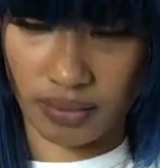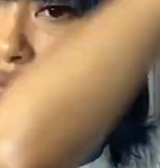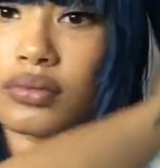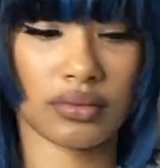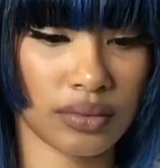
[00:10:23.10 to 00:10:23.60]
so
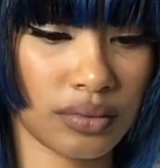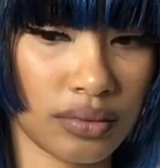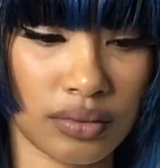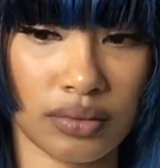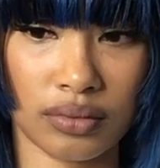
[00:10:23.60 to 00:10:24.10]
it can
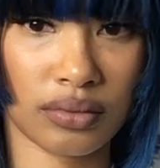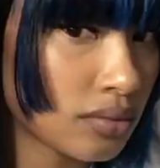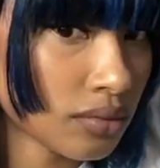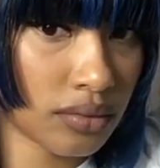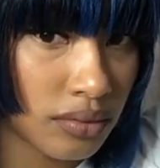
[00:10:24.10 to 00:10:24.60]
give that
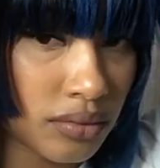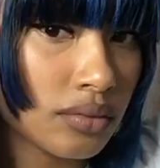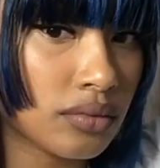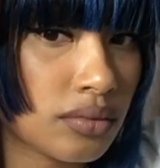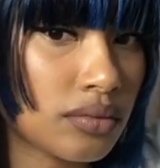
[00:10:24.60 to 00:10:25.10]
like
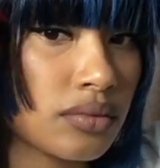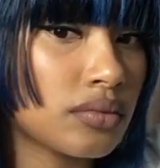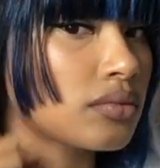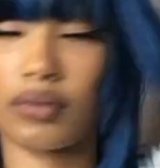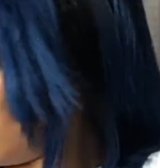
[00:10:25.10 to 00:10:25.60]
definition
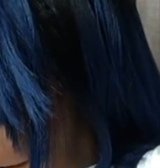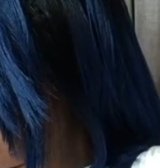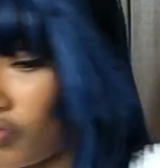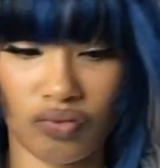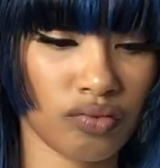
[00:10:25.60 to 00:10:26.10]
to the
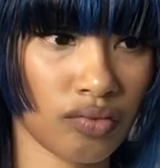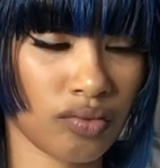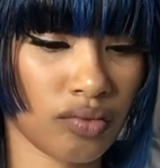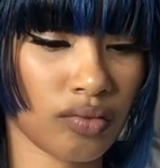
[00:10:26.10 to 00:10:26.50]
bangs.